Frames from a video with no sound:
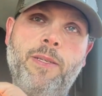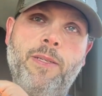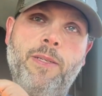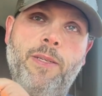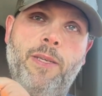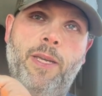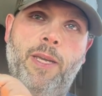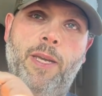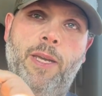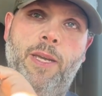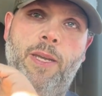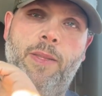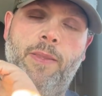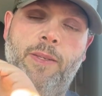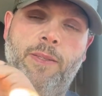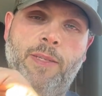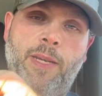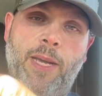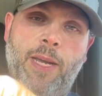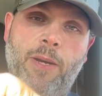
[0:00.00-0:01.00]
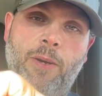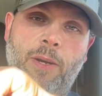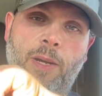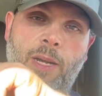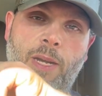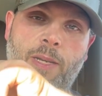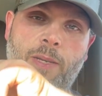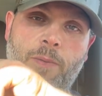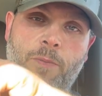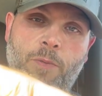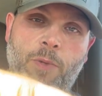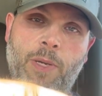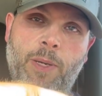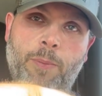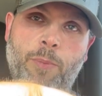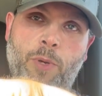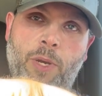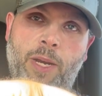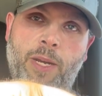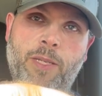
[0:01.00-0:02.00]
and the tie rod and
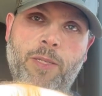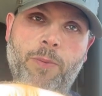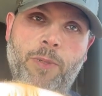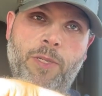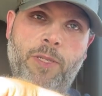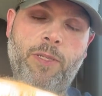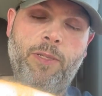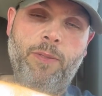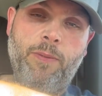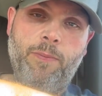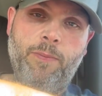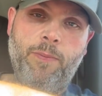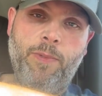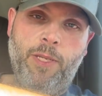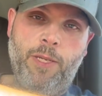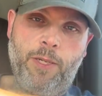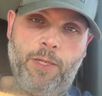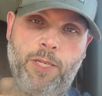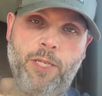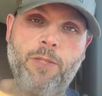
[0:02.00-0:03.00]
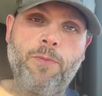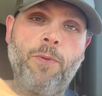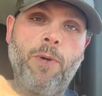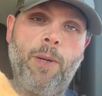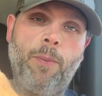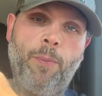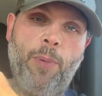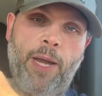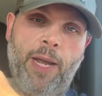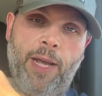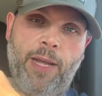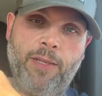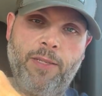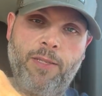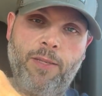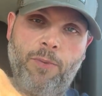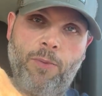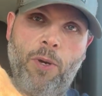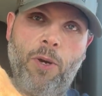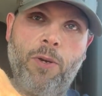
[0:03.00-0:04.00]
front brakes, which, just front
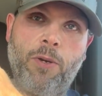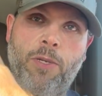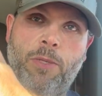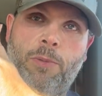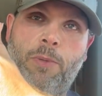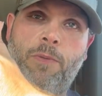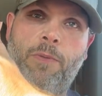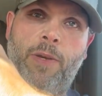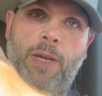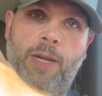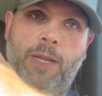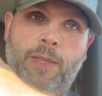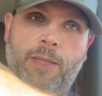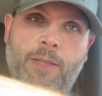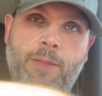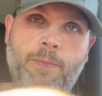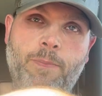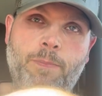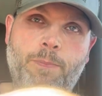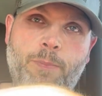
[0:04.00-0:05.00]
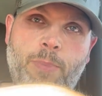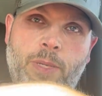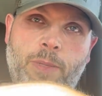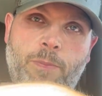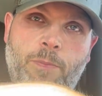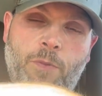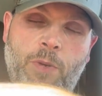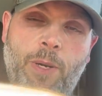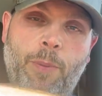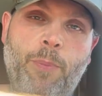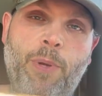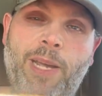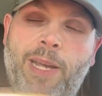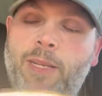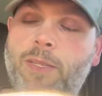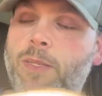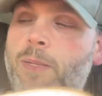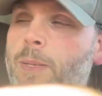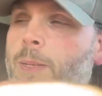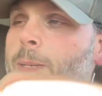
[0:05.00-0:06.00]
pads. The rotors were fine, but front
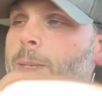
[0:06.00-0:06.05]
pads.